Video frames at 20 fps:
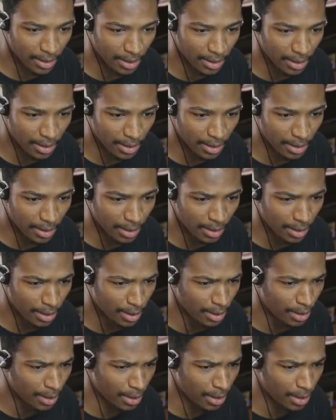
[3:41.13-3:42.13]

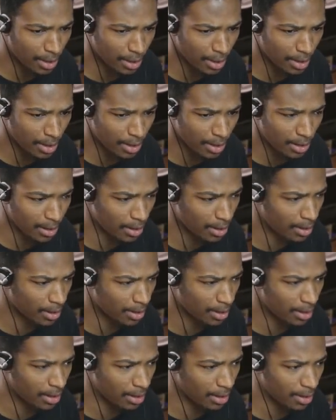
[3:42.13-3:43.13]

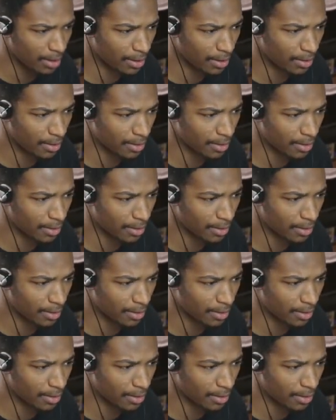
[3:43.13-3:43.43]
[no speech]